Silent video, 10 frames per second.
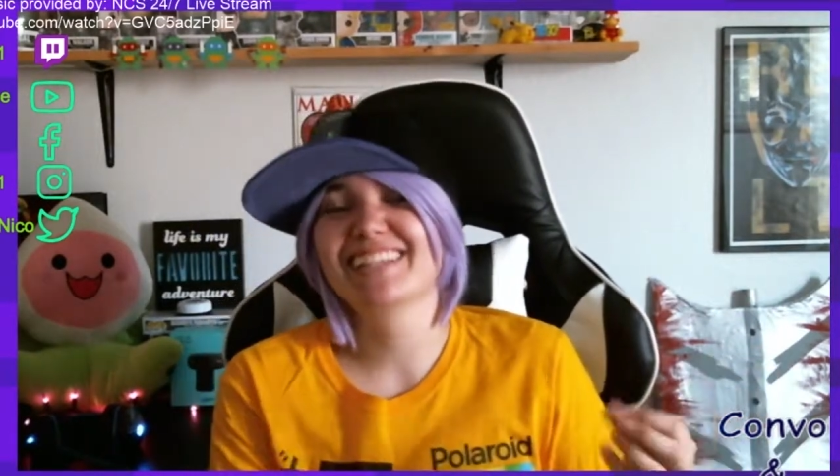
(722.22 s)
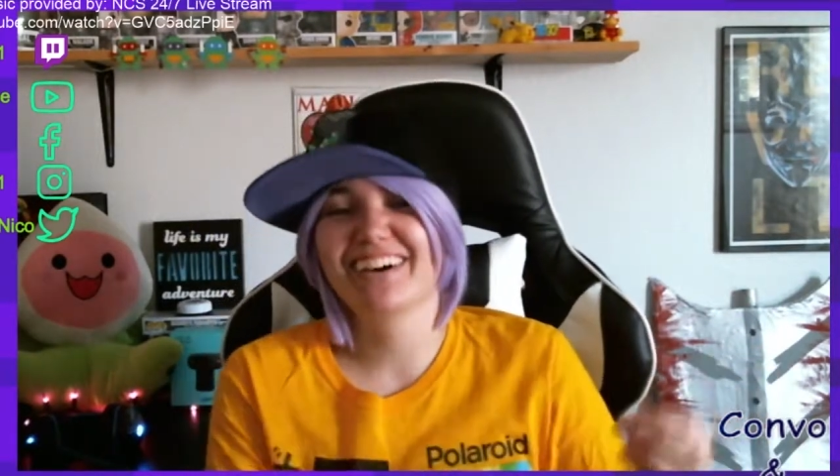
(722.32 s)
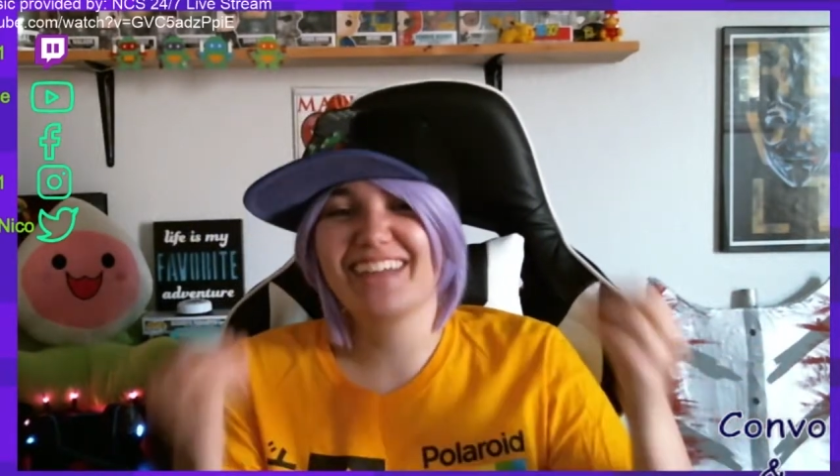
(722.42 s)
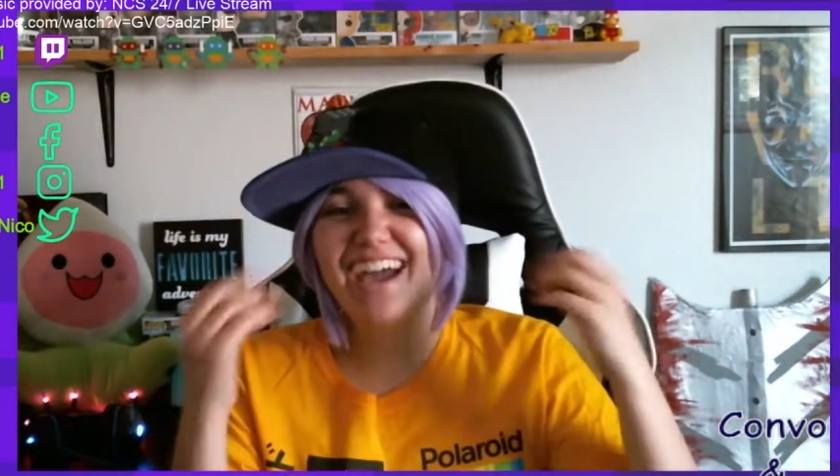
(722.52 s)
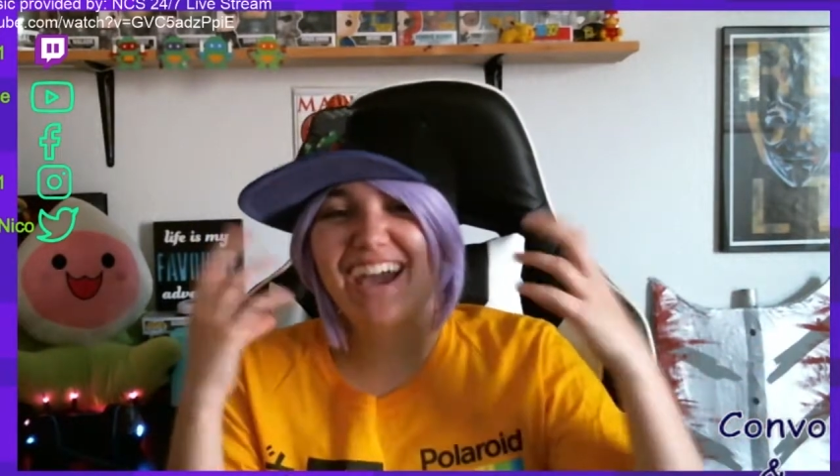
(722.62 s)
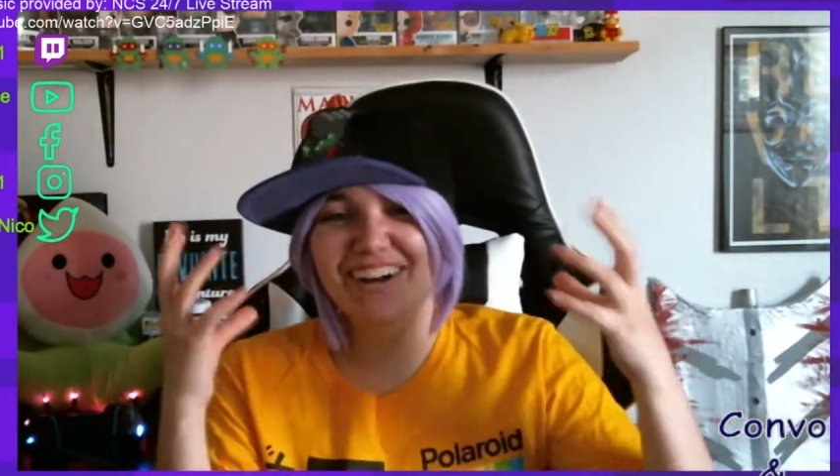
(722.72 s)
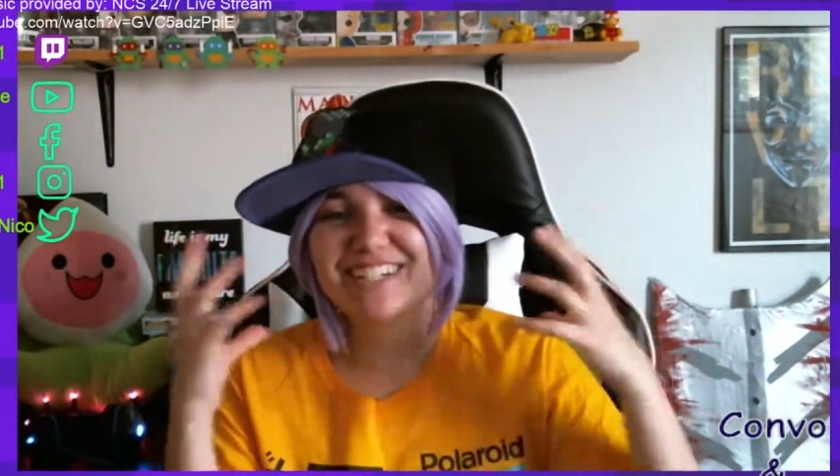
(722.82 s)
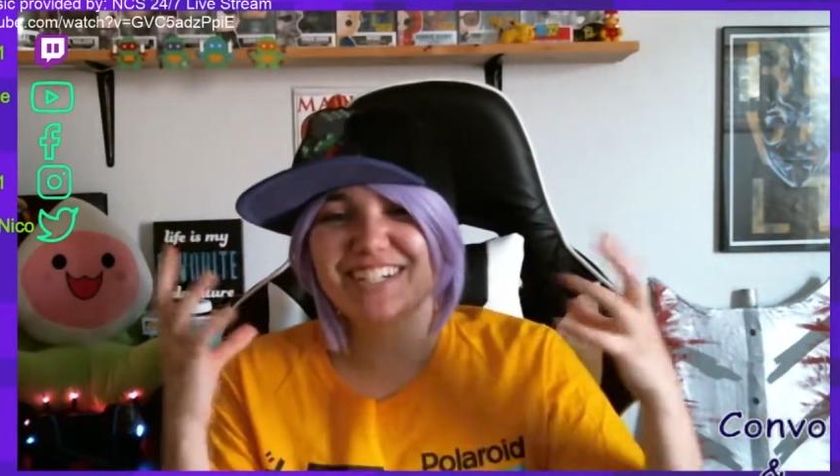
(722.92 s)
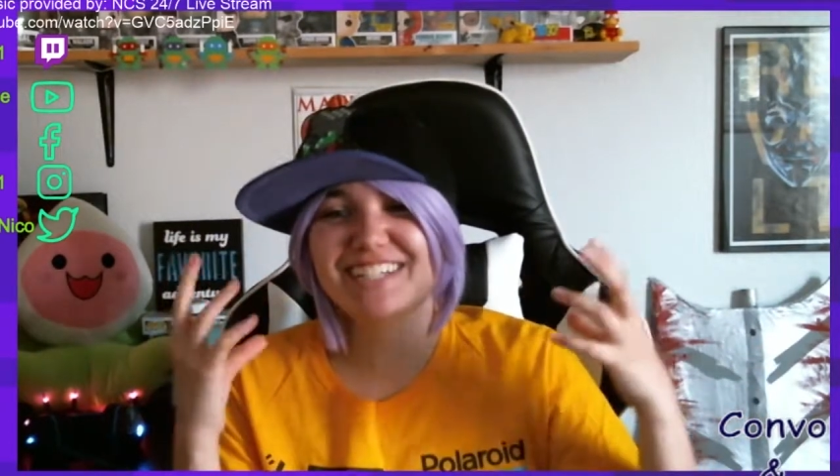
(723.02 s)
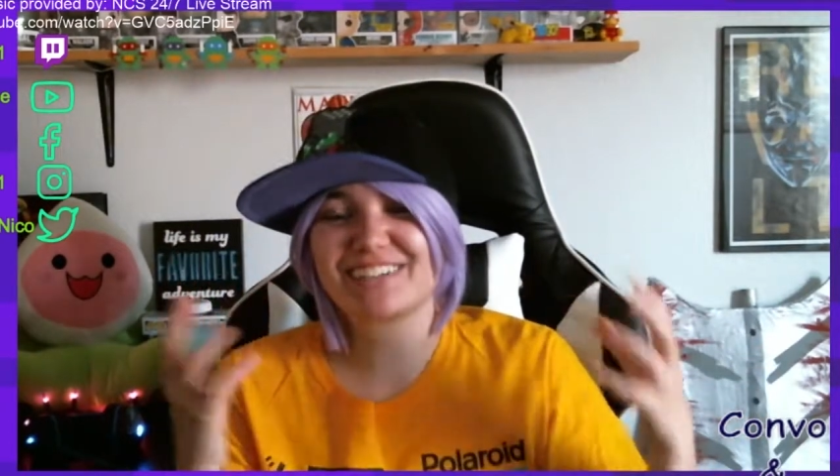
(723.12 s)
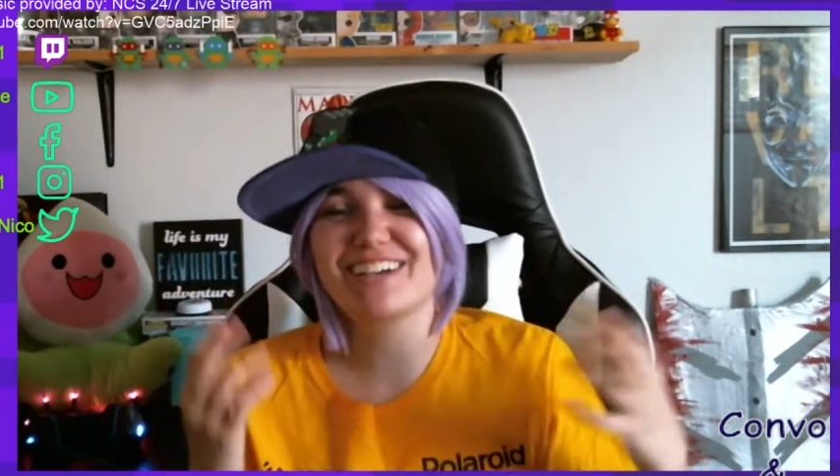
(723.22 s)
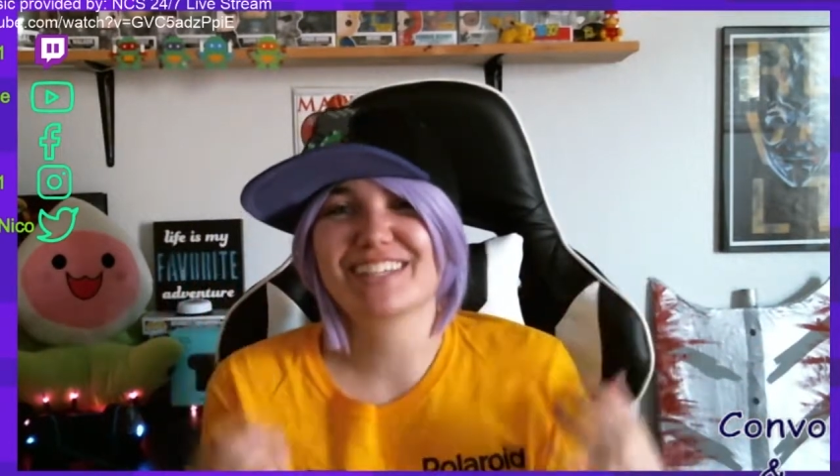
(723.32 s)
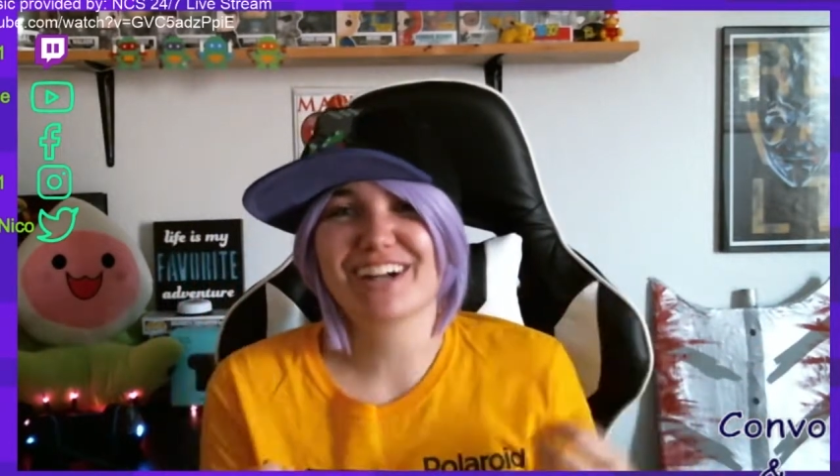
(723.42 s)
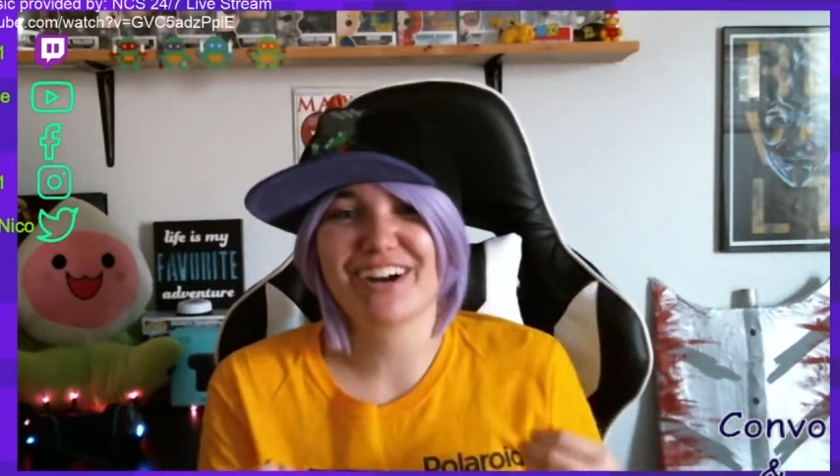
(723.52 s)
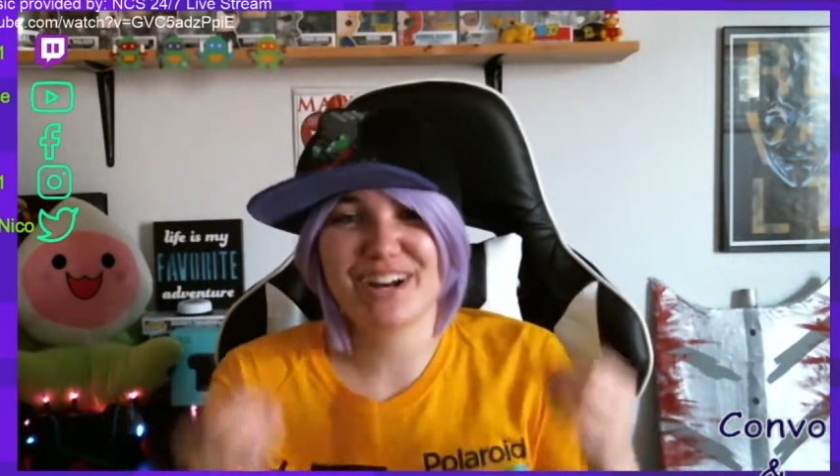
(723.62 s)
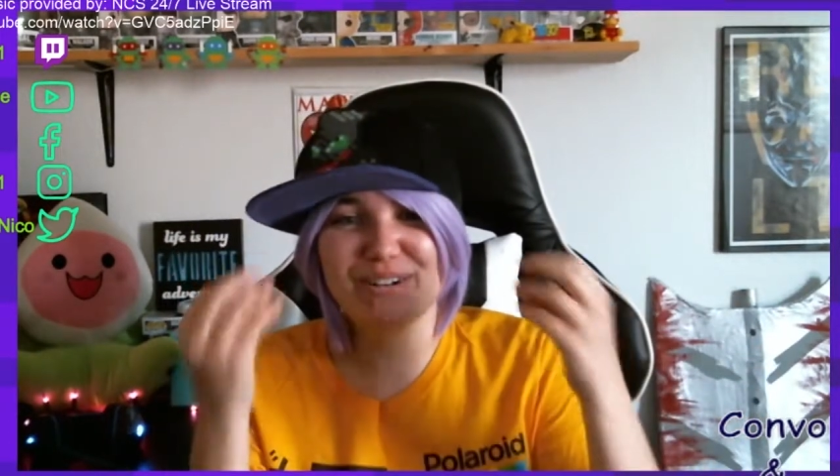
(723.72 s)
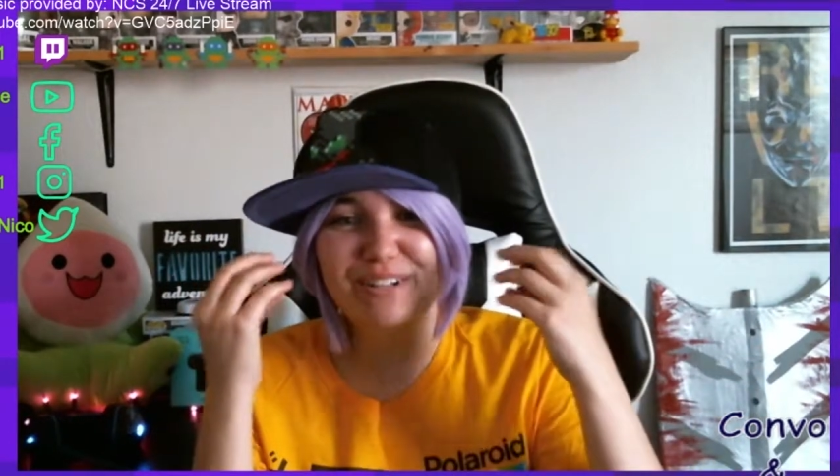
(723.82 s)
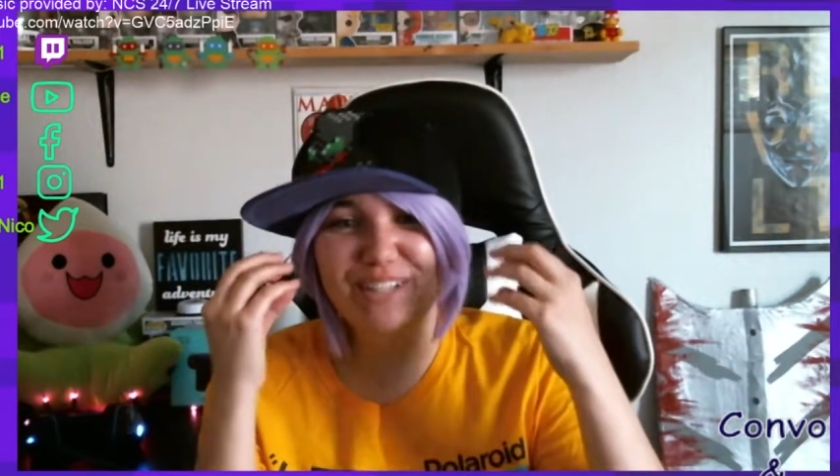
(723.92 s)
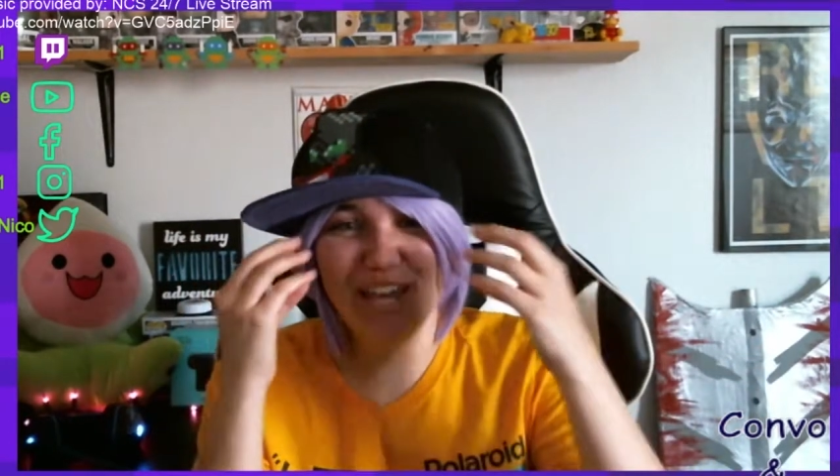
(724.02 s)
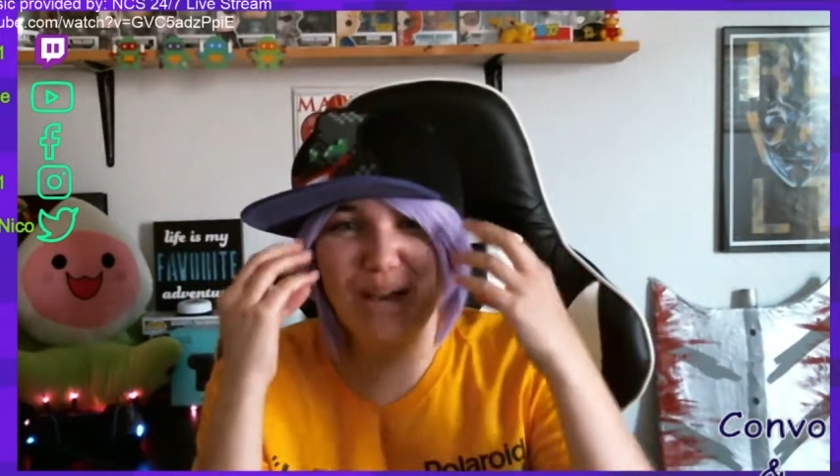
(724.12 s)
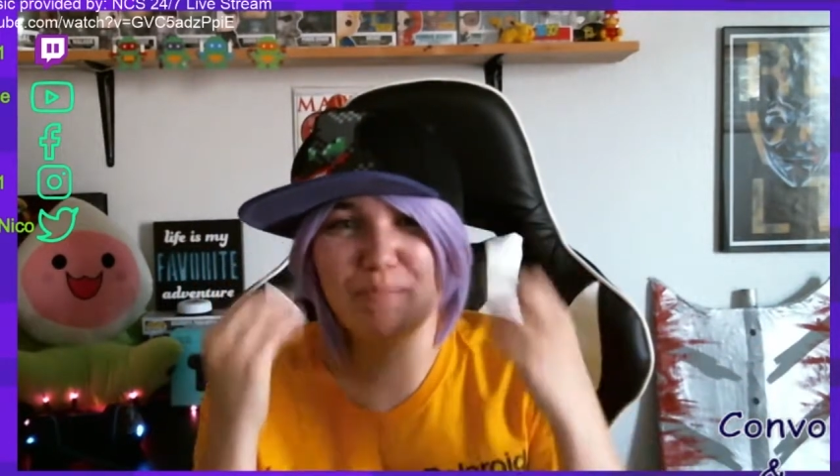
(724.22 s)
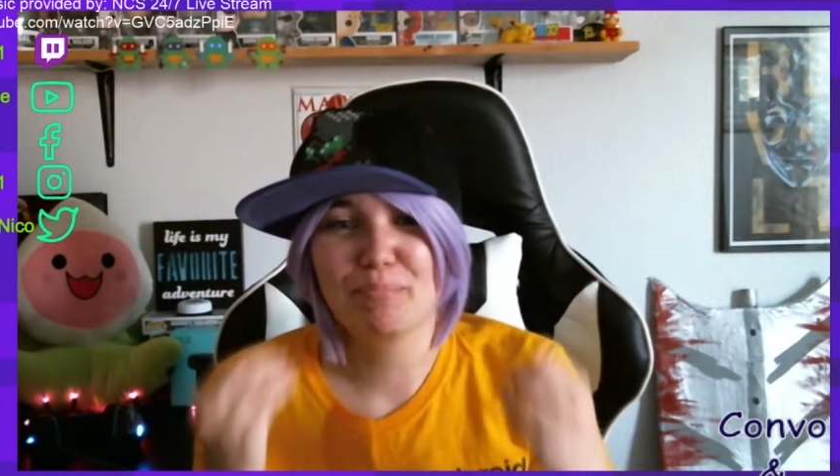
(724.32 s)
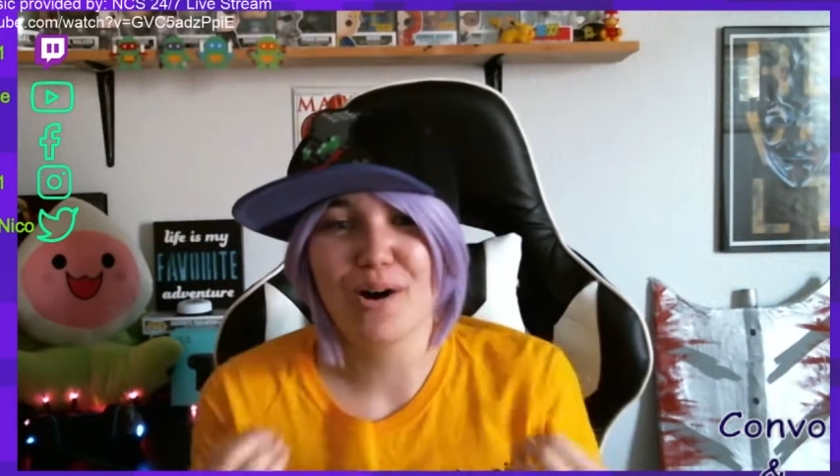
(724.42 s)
all that energy, so I started like